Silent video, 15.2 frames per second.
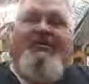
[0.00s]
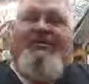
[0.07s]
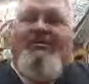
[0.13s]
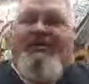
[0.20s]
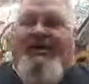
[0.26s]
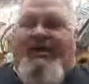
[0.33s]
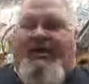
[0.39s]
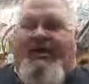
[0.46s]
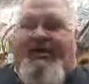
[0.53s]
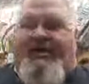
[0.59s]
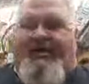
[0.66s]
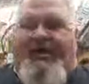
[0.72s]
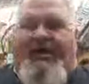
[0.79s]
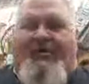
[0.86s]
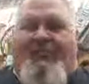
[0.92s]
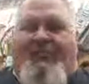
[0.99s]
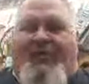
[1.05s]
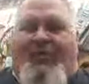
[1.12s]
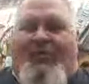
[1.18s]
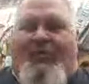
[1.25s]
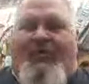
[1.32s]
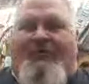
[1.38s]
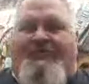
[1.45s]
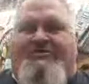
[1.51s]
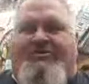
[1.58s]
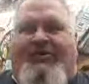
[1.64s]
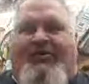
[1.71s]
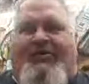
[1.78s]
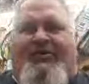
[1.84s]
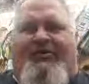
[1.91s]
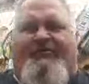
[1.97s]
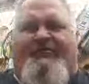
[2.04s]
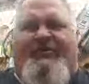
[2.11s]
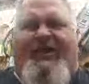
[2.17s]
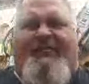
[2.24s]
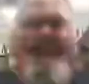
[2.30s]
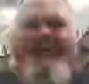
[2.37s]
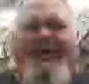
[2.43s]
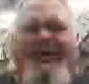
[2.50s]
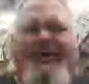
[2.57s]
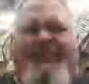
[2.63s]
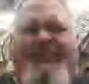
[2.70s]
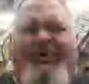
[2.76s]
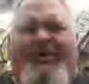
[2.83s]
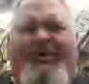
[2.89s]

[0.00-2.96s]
I don't remember what it was called off the top of my head, but